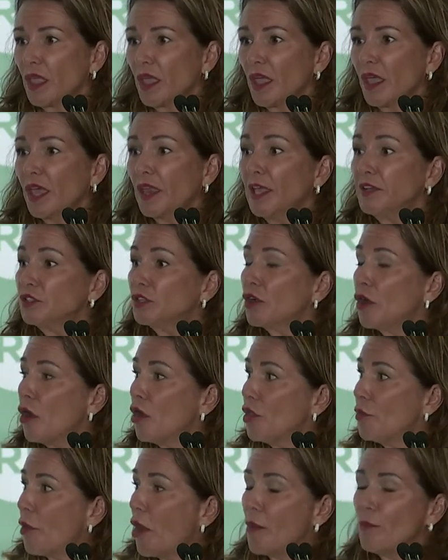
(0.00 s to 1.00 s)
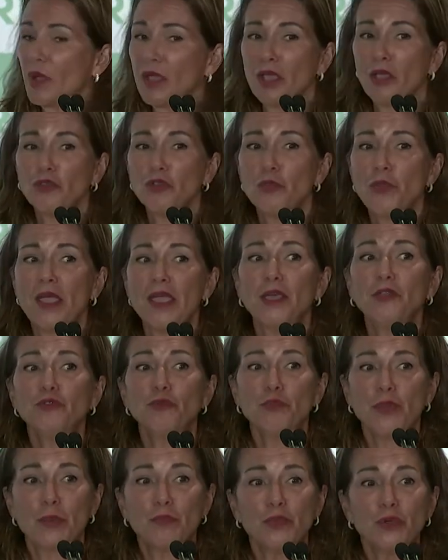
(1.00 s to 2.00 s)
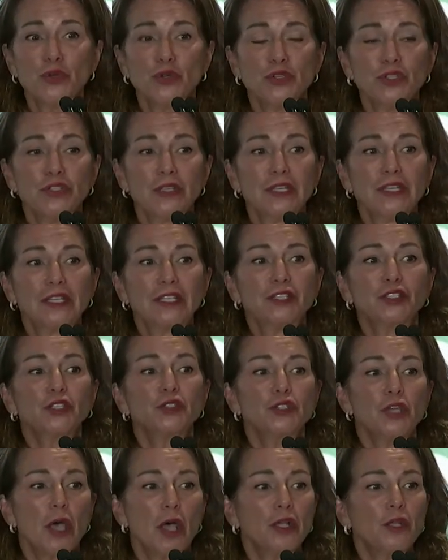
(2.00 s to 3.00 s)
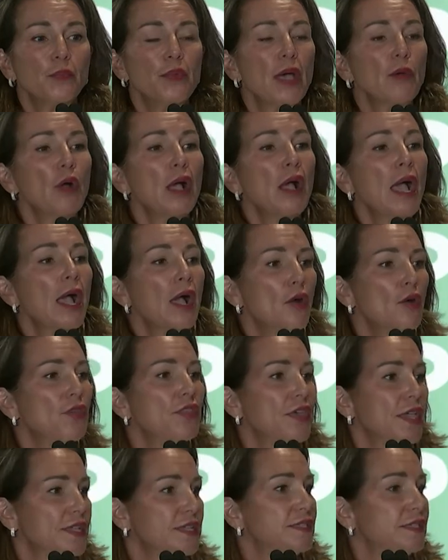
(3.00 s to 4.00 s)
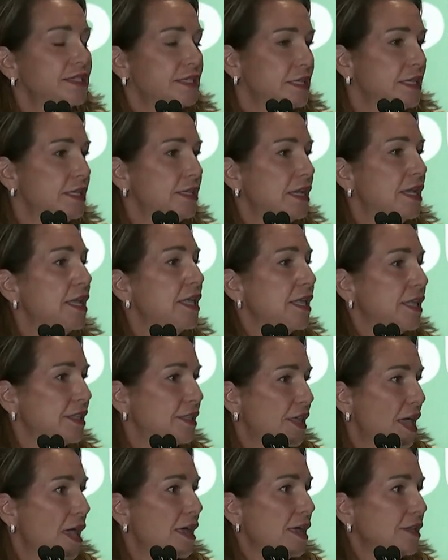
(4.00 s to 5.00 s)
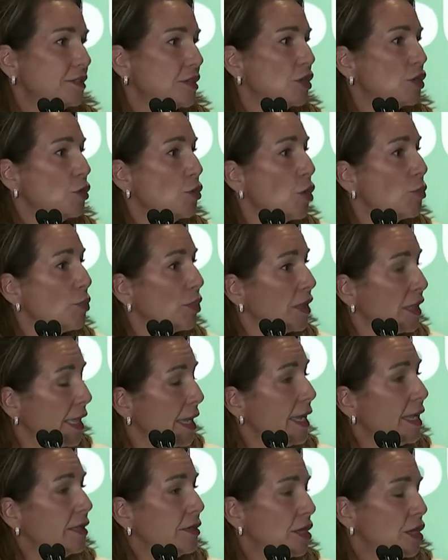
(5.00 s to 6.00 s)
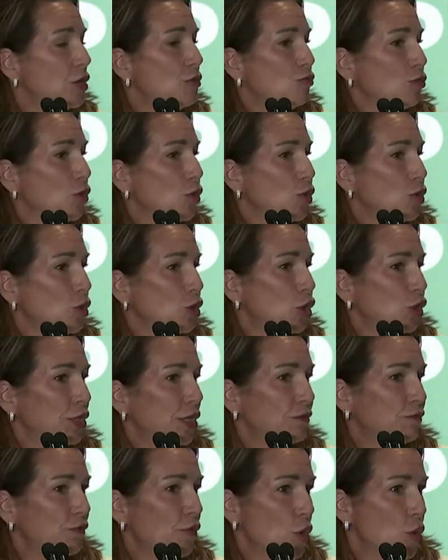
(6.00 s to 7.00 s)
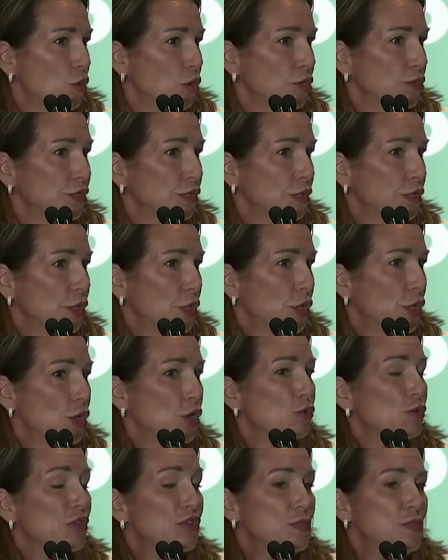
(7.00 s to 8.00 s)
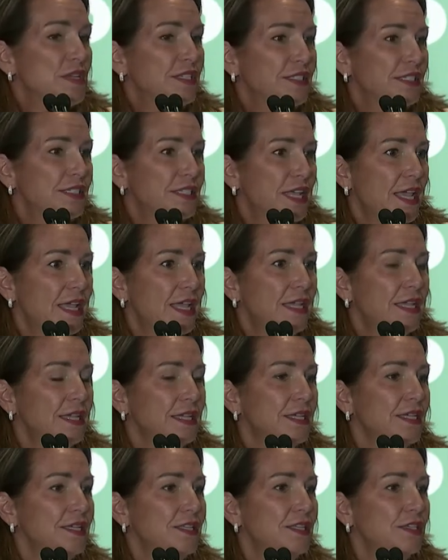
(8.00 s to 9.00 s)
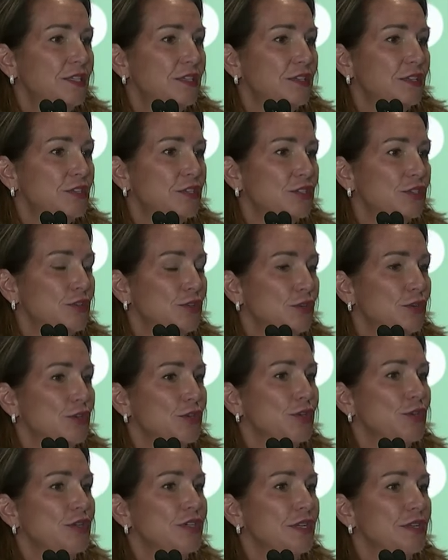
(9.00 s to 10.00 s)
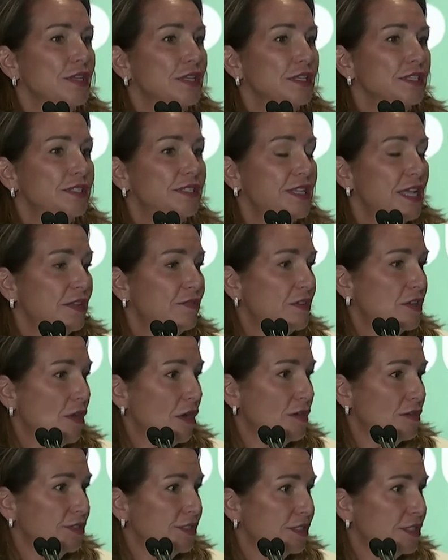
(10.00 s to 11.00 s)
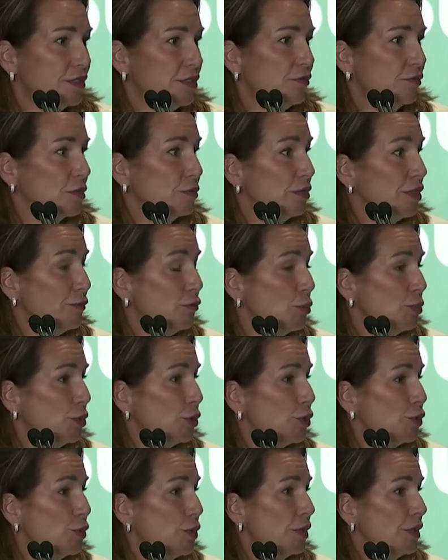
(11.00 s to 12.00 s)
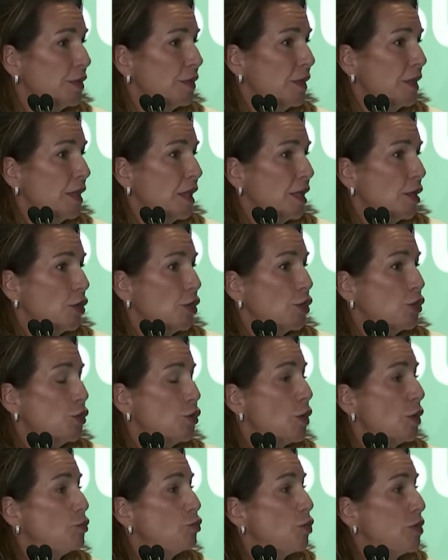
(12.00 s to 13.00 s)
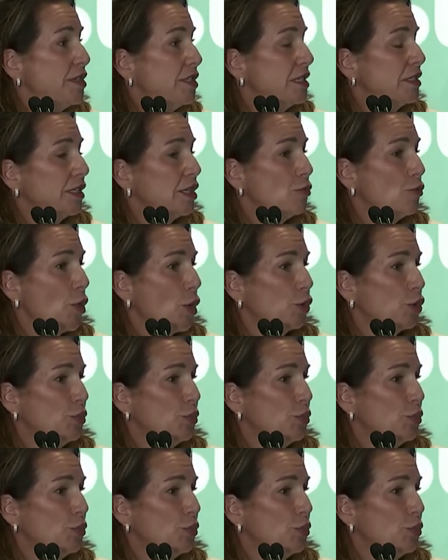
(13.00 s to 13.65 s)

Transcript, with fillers: I'd like to call upon my other panel members to talk about how they see that playing a role looking forward. With me today is Sir David Alton from Liverpool, who recently wrote a